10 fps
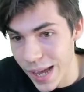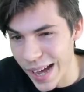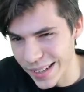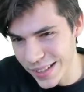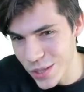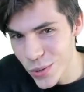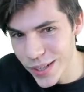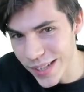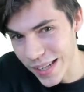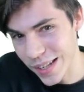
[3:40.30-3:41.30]
You
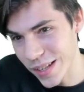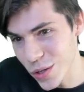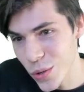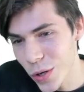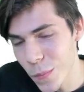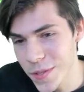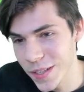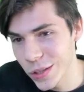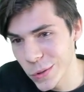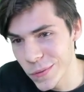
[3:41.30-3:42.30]
could almost
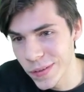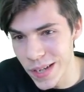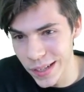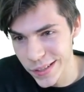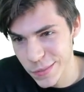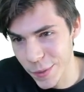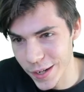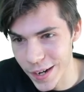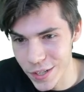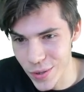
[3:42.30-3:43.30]
include smart
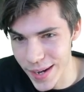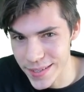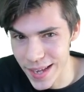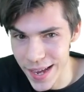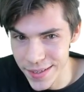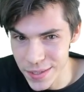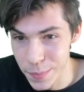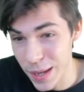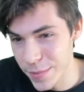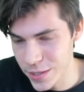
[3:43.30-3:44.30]
contracts as
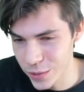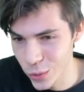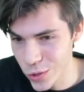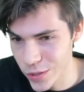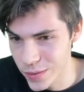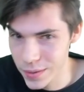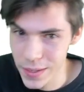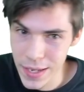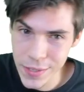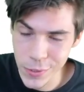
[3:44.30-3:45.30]
payment solutions.
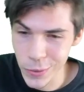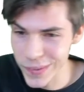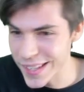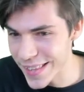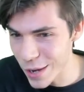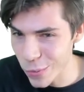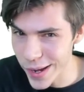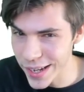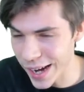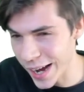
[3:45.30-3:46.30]
So in that
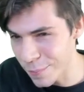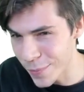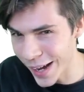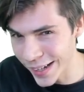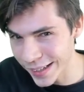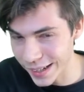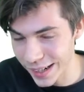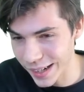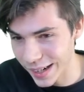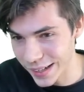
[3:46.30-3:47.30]
way, I'm not,
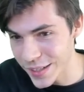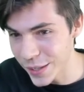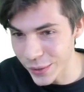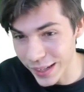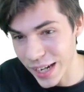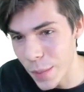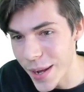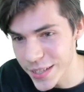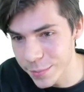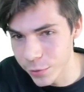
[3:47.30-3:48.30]
it kind of
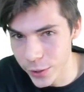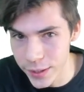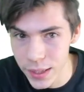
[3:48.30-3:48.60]
makes up for it.